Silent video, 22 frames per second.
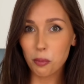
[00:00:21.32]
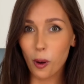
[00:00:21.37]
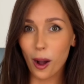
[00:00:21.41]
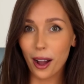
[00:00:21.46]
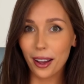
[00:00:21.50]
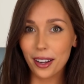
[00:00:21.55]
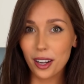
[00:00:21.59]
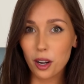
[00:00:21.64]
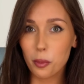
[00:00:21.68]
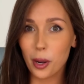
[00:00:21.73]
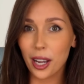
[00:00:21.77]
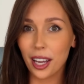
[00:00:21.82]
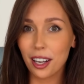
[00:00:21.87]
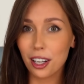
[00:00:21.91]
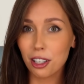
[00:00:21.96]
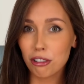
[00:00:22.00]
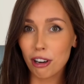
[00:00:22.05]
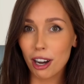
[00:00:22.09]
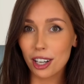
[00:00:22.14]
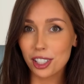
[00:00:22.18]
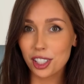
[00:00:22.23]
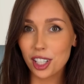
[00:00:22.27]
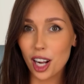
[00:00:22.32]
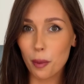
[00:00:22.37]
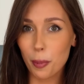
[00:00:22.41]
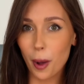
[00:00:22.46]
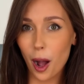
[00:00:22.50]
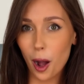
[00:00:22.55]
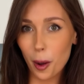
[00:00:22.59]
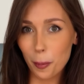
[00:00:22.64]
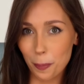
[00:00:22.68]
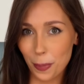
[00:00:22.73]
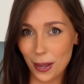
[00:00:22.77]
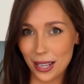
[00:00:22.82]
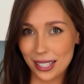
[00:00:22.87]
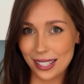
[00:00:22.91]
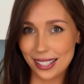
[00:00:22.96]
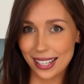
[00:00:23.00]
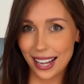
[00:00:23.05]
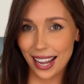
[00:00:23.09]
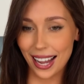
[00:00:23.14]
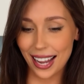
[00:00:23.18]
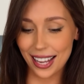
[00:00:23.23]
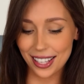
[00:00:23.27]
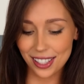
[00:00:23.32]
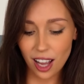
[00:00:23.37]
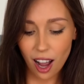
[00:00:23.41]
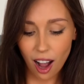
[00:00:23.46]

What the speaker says: 1, we're gonna crush up our biscuits.